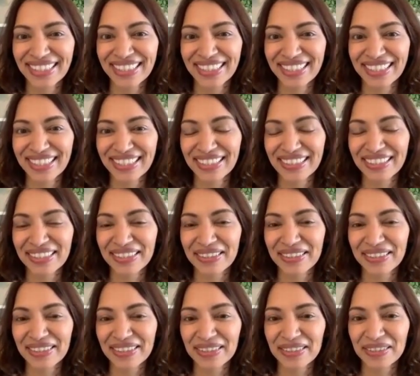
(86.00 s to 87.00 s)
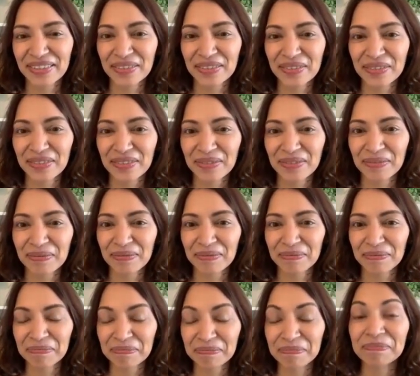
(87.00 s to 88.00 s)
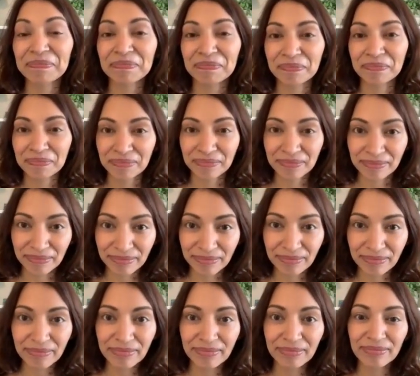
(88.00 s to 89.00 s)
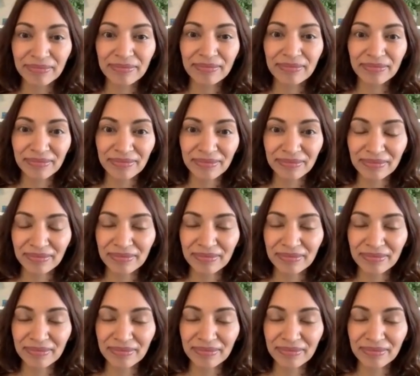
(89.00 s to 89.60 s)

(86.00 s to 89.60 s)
(silent)